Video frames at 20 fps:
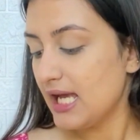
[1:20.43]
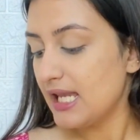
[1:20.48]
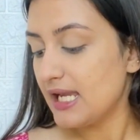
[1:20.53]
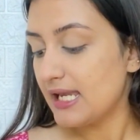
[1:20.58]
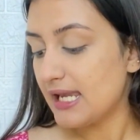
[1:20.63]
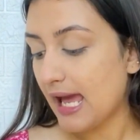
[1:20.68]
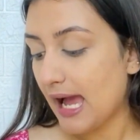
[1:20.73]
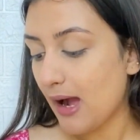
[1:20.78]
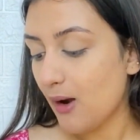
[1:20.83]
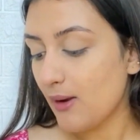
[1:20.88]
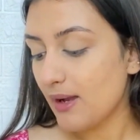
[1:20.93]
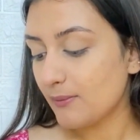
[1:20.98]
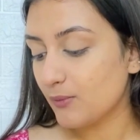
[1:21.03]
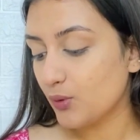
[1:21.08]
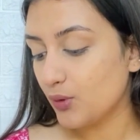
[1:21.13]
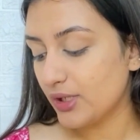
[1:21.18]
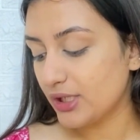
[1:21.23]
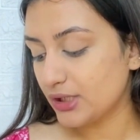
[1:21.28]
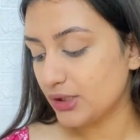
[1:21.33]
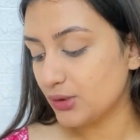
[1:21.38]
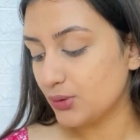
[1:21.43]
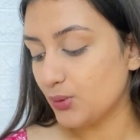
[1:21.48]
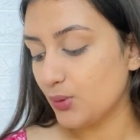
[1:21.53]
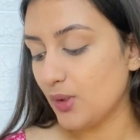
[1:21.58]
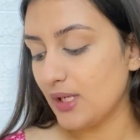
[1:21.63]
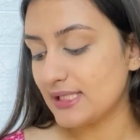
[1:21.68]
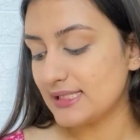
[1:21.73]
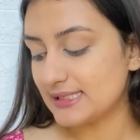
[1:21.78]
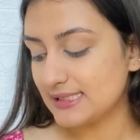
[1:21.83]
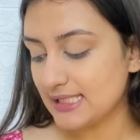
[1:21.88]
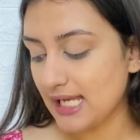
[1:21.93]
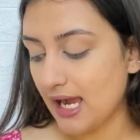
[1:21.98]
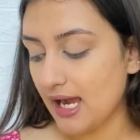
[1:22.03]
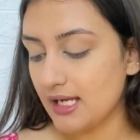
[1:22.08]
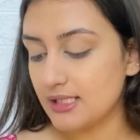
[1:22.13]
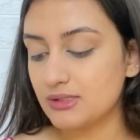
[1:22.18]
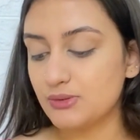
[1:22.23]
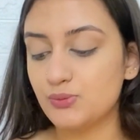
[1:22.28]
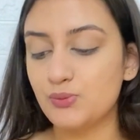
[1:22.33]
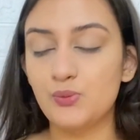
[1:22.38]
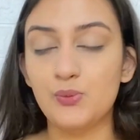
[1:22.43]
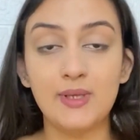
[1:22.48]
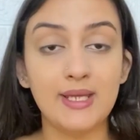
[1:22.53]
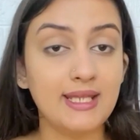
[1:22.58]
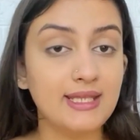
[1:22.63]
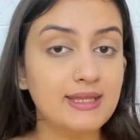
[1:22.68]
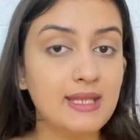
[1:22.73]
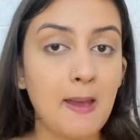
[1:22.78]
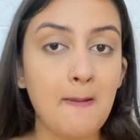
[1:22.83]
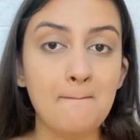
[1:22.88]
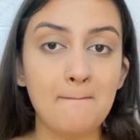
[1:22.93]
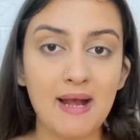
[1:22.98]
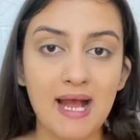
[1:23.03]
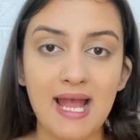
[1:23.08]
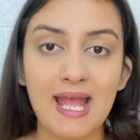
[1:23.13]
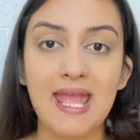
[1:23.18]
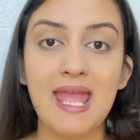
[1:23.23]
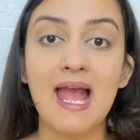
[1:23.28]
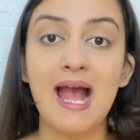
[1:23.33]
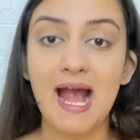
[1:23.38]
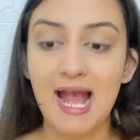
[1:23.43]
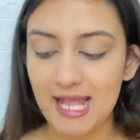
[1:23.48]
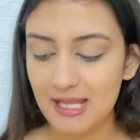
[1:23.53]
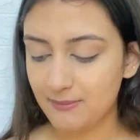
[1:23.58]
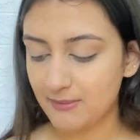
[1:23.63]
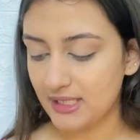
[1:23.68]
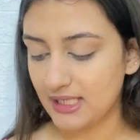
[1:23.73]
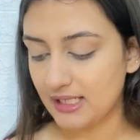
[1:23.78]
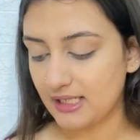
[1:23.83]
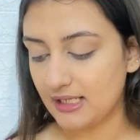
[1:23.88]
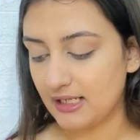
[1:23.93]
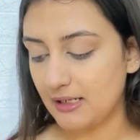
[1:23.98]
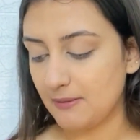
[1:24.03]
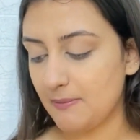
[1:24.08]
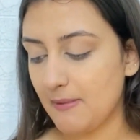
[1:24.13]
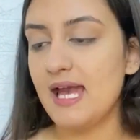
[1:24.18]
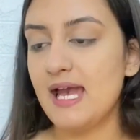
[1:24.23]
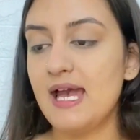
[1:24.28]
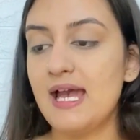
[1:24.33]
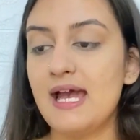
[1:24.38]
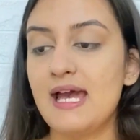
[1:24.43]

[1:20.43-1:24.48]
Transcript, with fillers: Now I'm going to start with my eye makeup.